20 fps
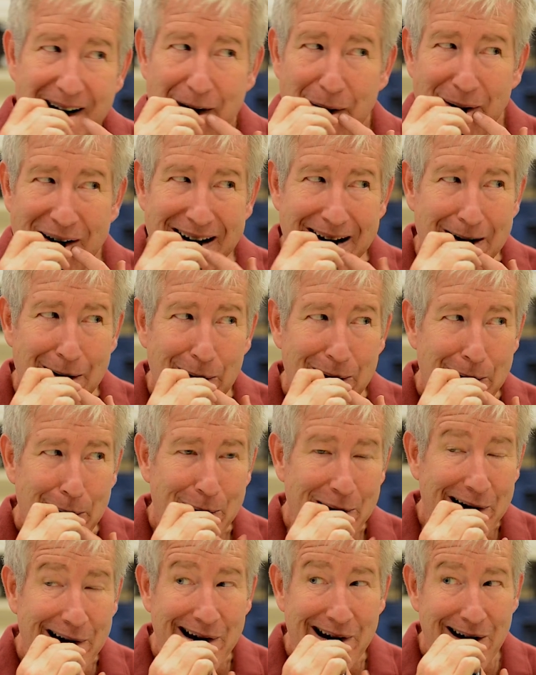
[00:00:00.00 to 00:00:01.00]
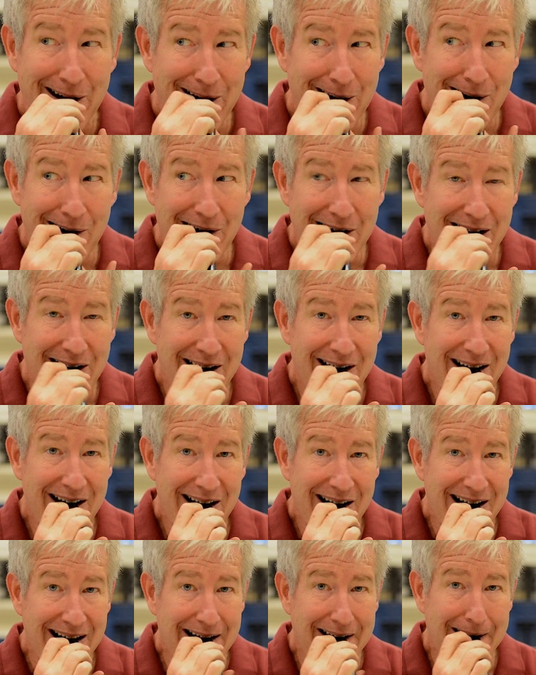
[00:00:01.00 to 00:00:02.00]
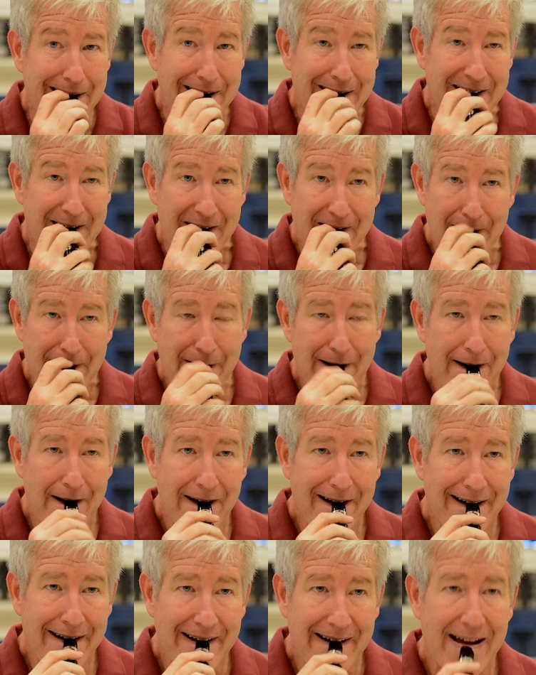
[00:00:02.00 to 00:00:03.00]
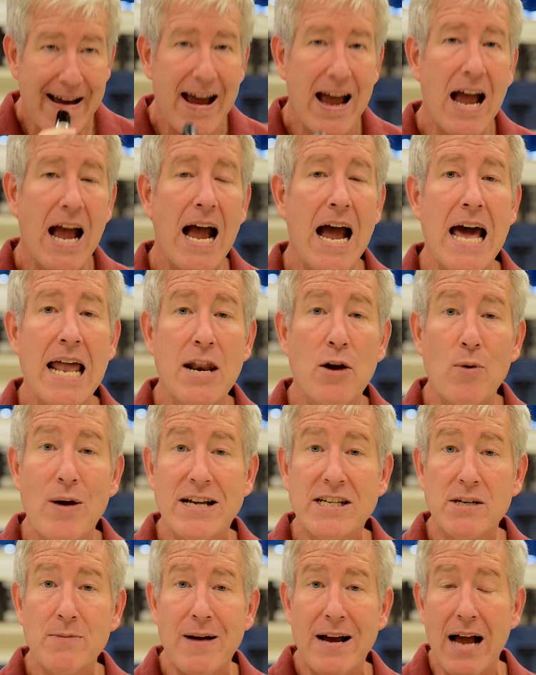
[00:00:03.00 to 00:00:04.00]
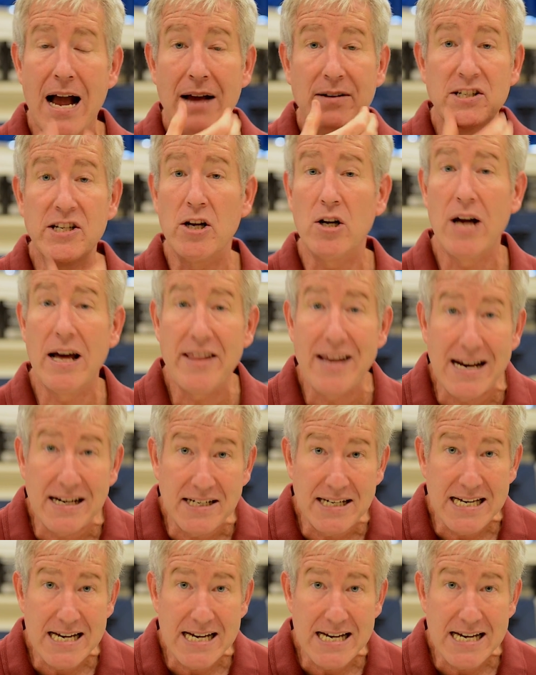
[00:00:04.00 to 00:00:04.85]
My bottom lip is curled right there. And the rest of I still got that